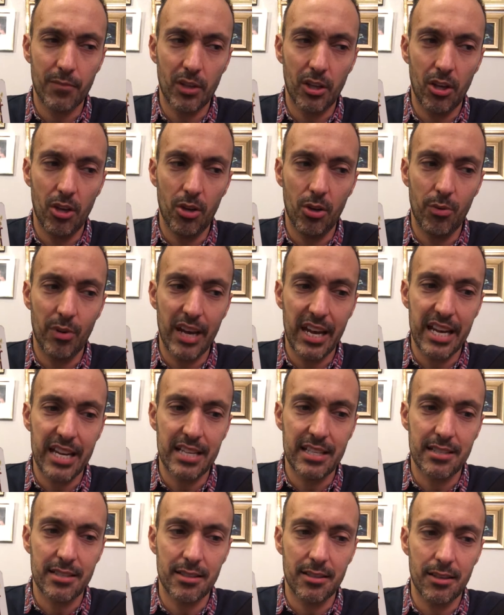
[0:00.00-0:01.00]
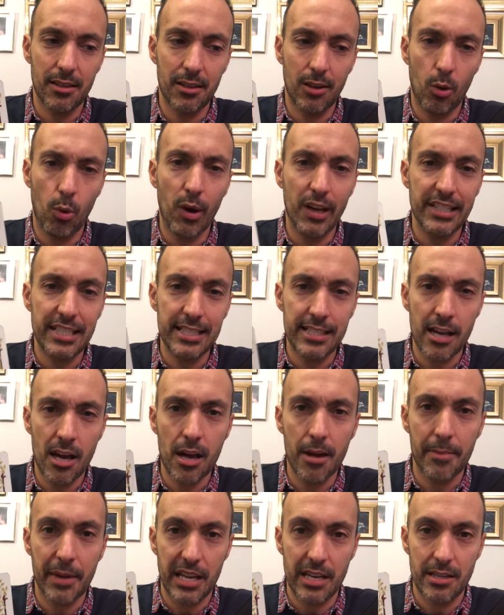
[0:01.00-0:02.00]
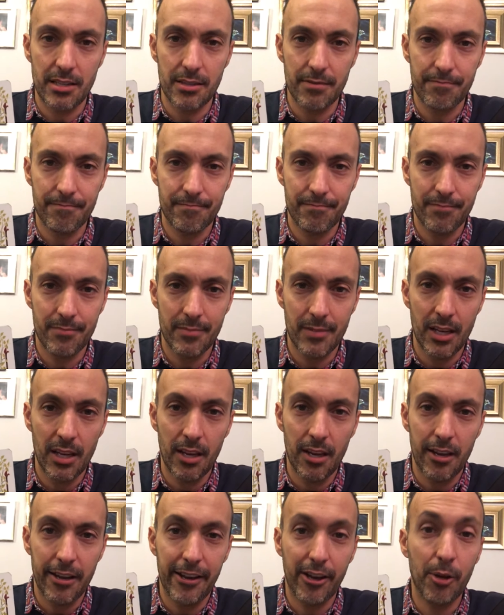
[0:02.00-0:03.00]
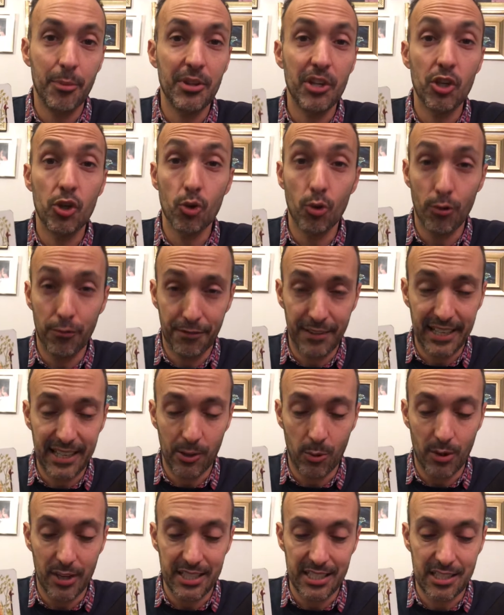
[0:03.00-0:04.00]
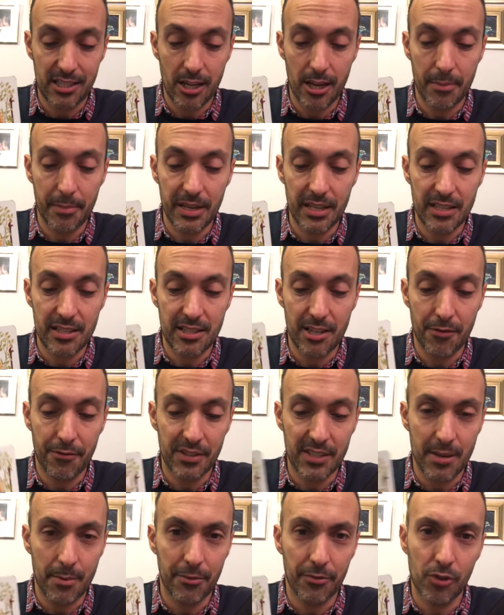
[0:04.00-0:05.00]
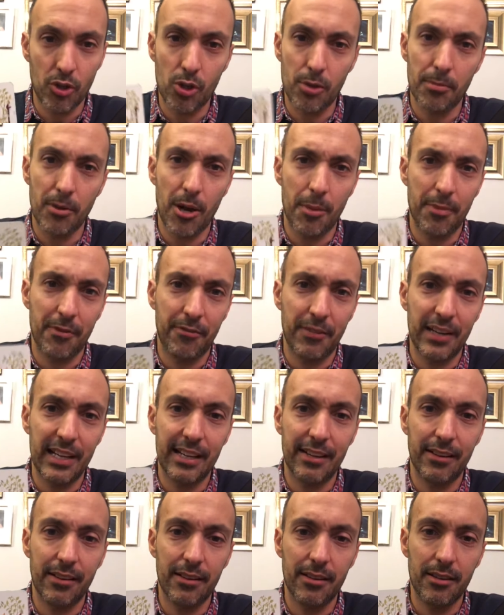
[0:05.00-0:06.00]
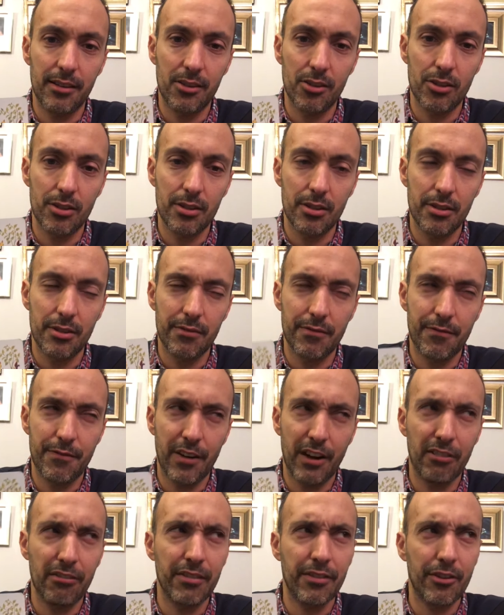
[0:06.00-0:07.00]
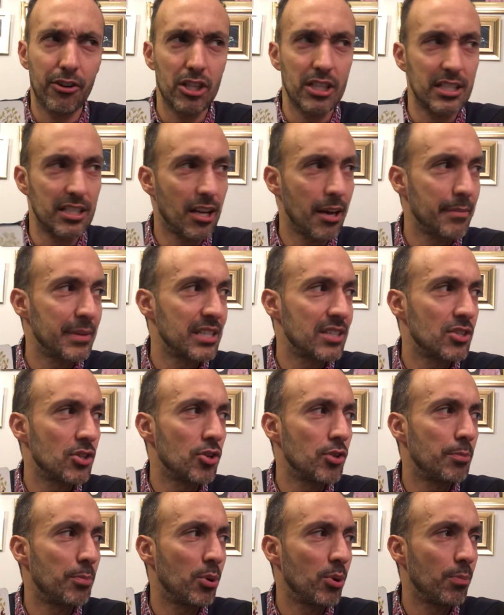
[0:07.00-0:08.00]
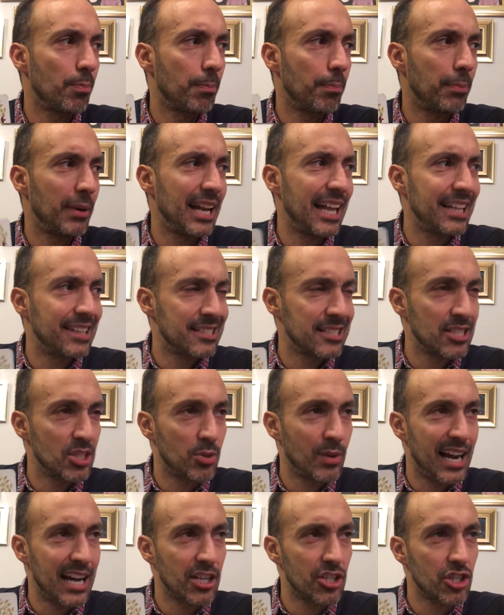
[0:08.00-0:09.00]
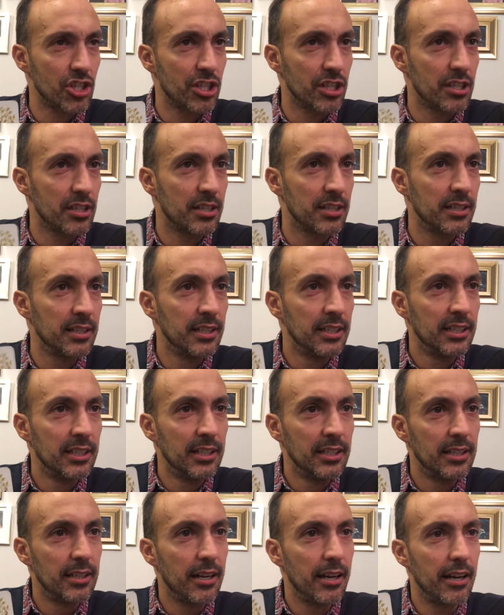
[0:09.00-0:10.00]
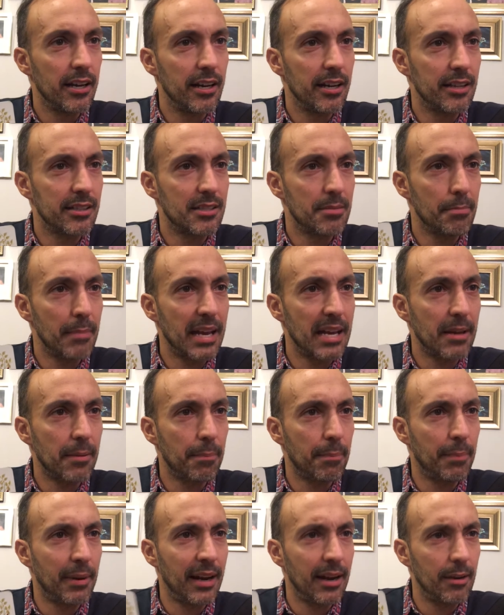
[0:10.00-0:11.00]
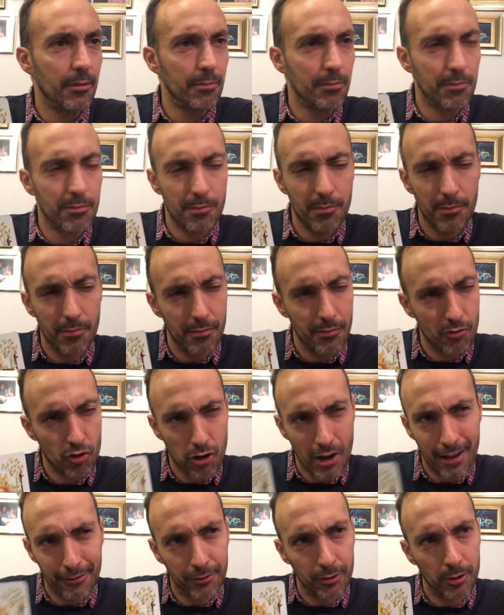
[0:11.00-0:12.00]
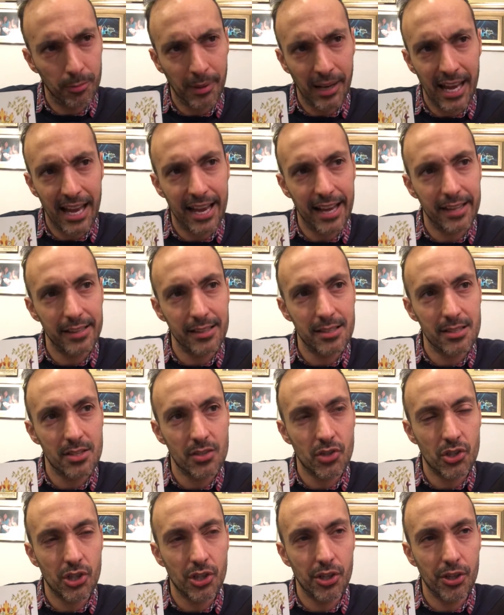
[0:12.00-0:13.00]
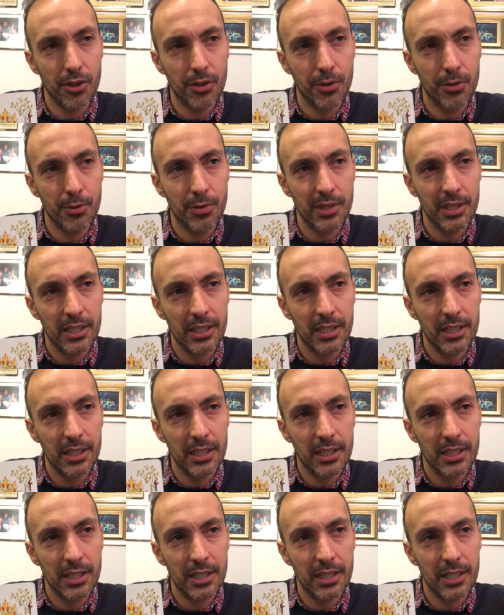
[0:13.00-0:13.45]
who is quite determined. It could be that you're feeling quite determined. So for some of you, you might be feeling very, very determined to put plans into action, to make travel plans, to